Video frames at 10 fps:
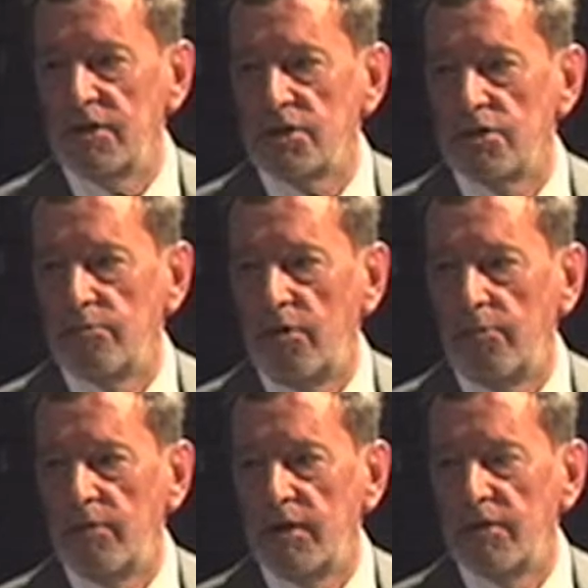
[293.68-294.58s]
that
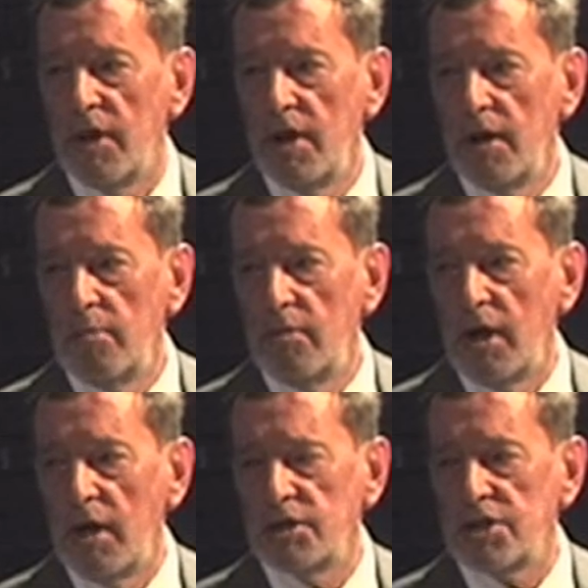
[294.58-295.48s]
someone with
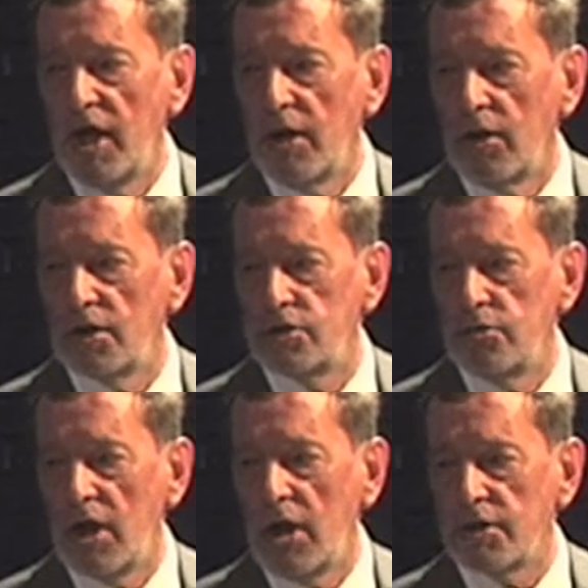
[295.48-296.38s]
sight loss who
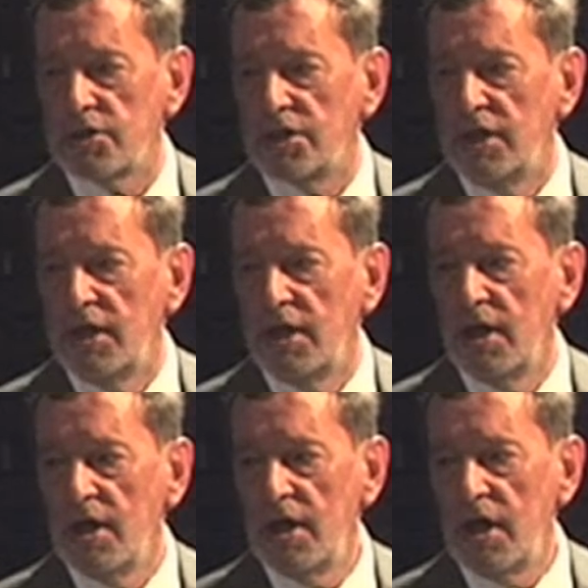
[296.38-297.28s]
can't see
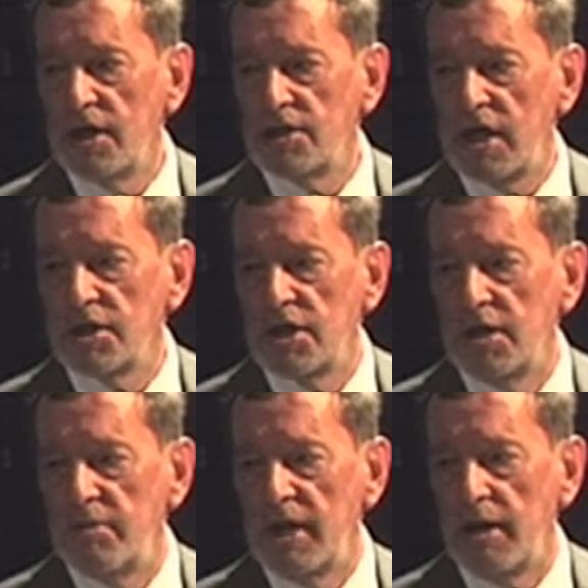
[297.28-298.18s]
has actually
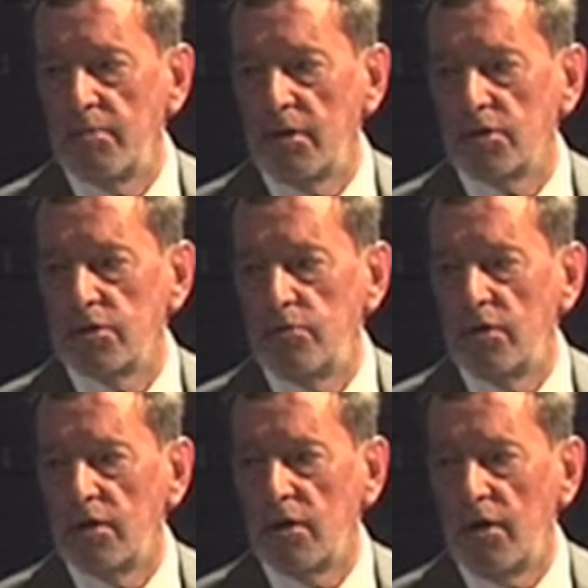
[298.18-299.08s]
been able to
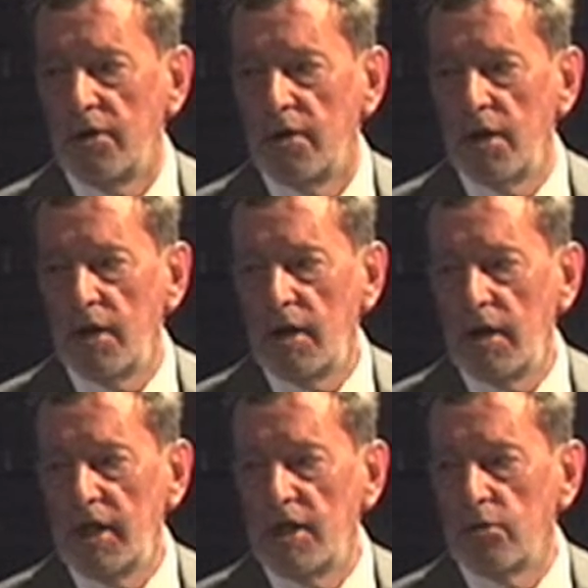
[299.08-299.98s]
work on
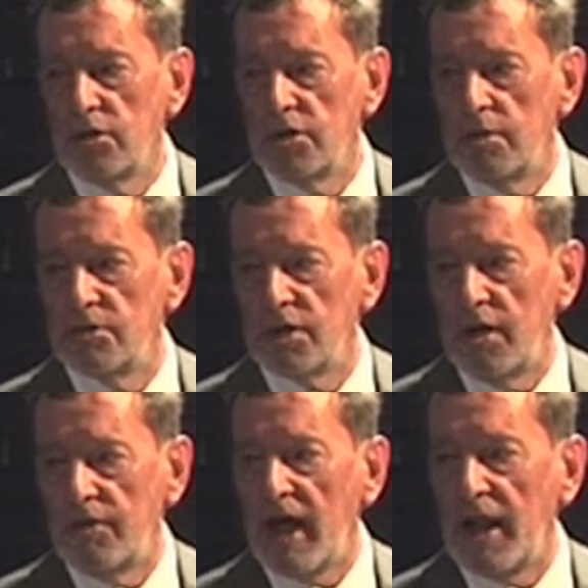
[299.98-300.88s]
equal terms
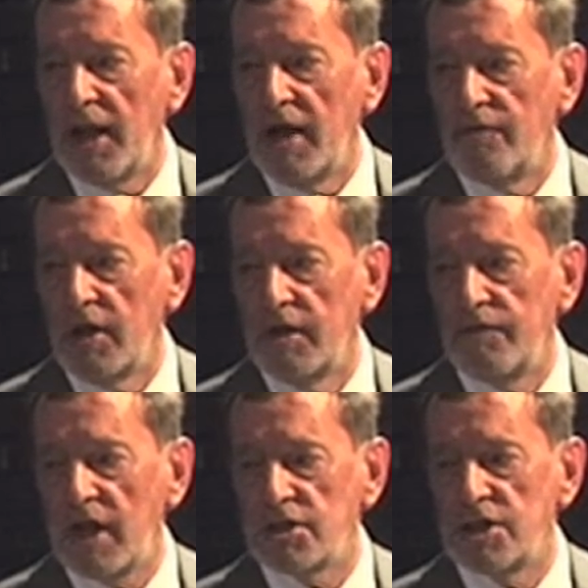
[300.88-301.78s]
at that level. And if that